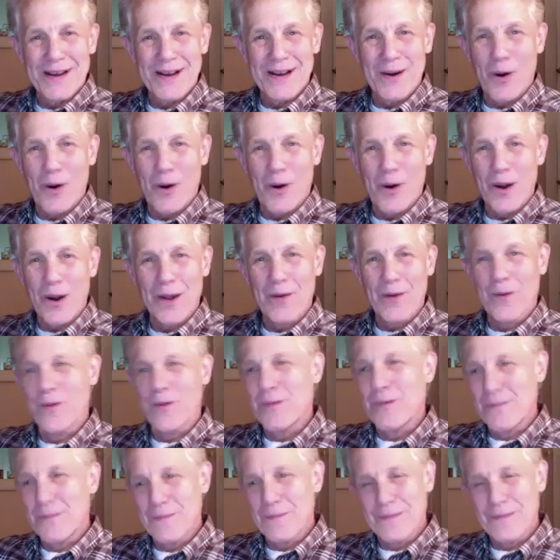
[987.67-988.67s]

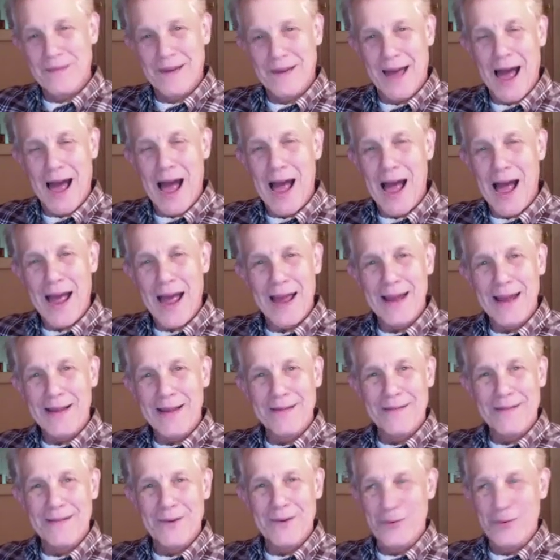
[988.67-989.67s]
oil guy
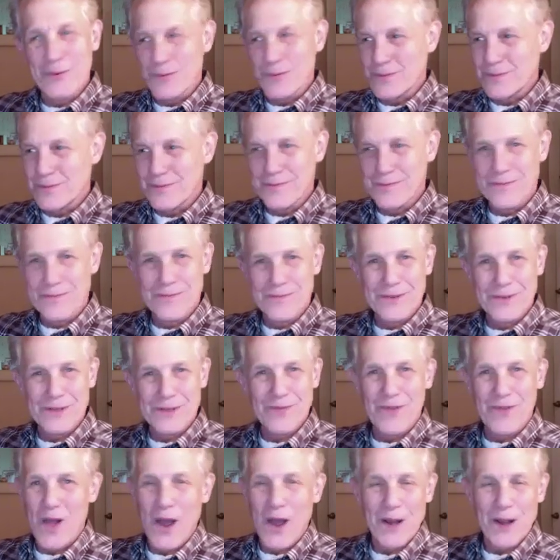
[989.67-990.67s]
who was
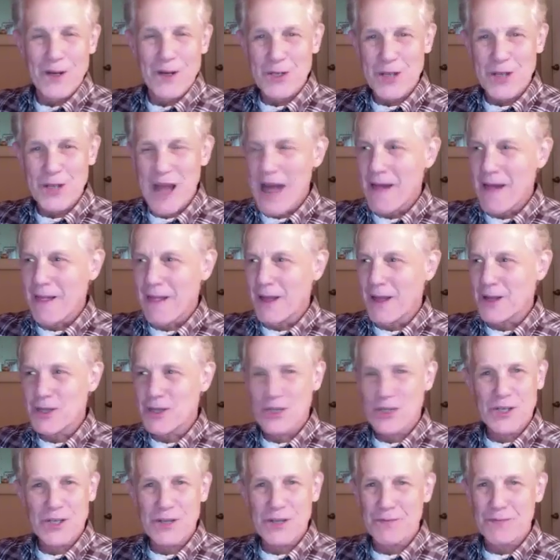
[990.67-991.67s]
flying to
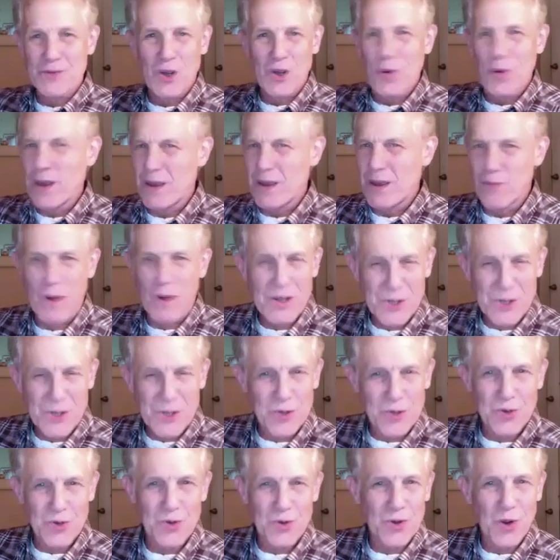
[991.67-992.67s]
Dallas, and so he wasn't
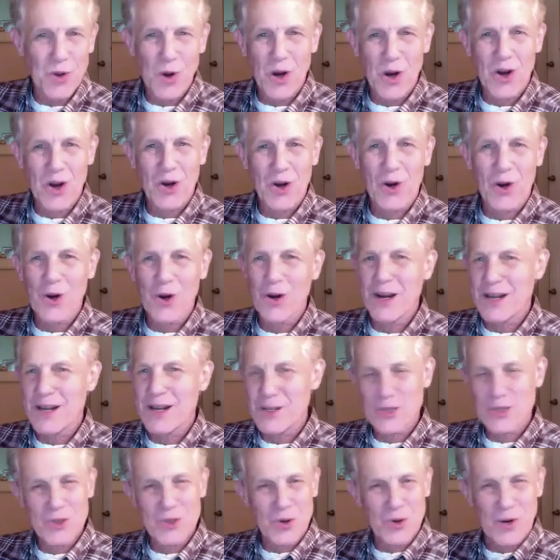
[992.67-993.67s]
a New Yorker, and
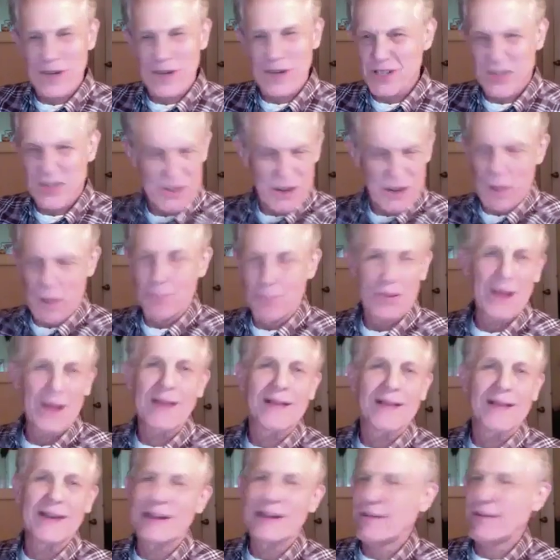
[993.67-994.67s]
his story is
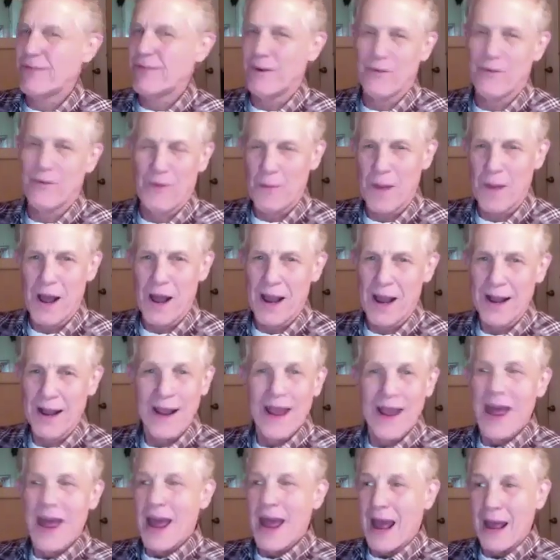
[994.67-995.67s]
completely different from mine.
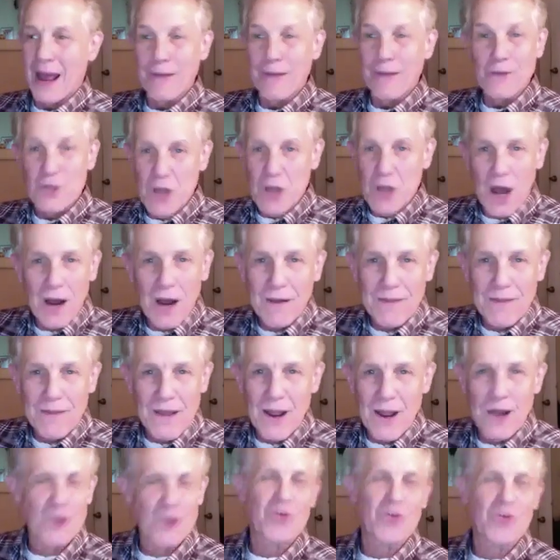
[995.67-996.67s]
And Doug, the
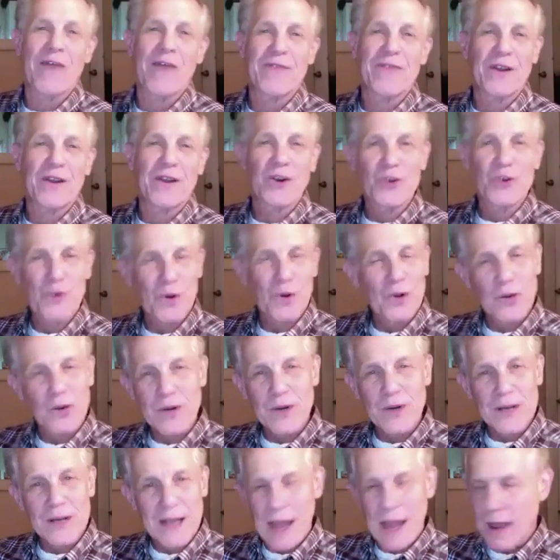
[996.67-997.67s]
air traffic controller
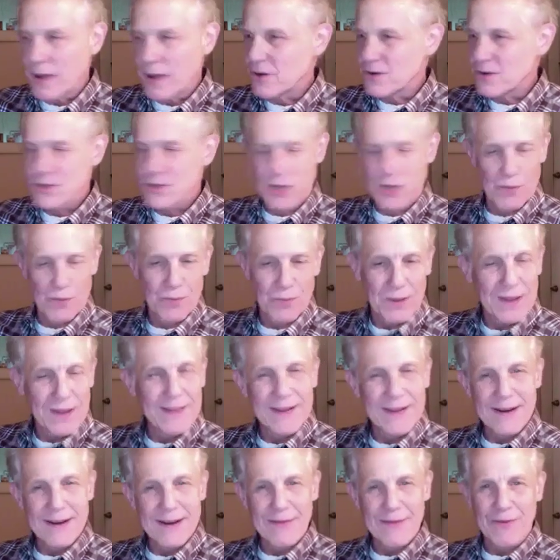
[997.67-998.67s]
in Gander, is
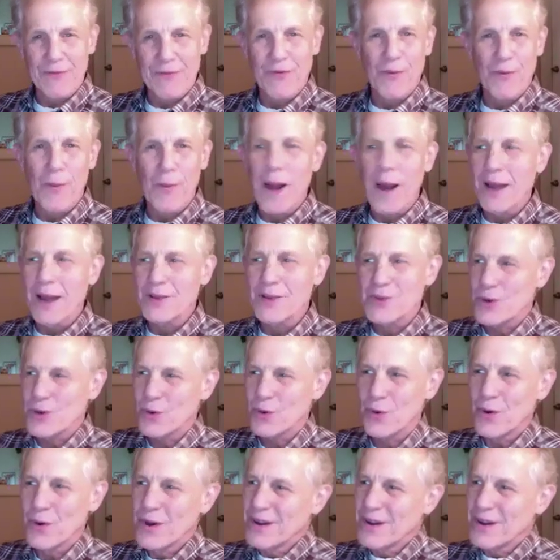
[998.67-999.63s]
completely different from mine. So